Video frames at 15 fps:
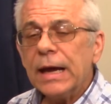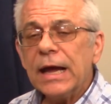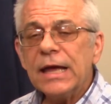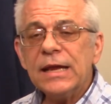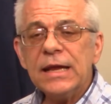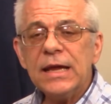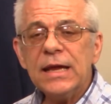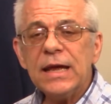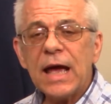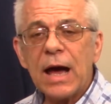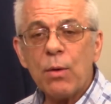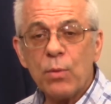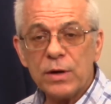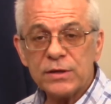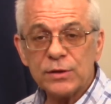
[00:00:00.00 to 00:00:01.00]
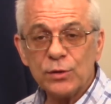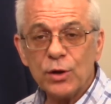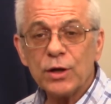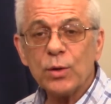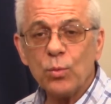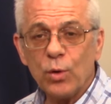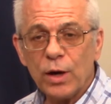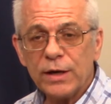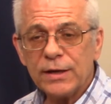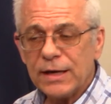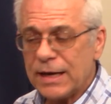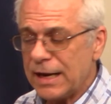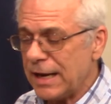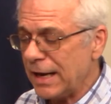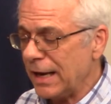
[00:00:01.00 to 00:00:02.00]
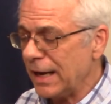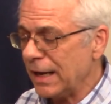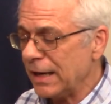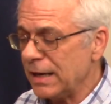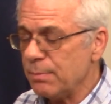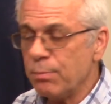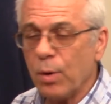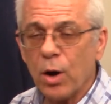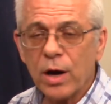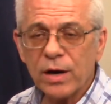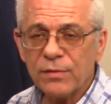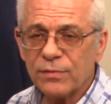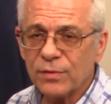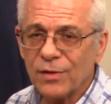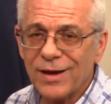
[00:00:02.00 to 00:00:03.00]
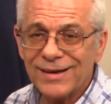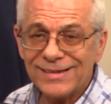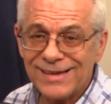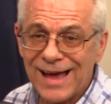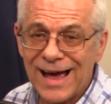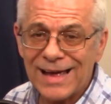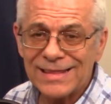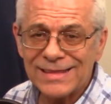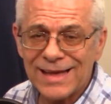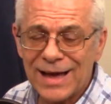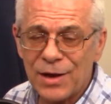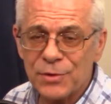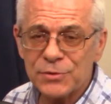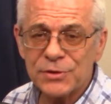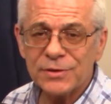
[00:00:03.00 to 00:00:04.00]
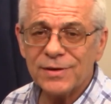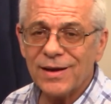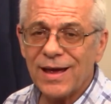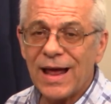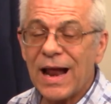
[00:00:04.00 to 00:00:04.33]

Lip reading: And I went to look at one, and he bought it for like $9,000.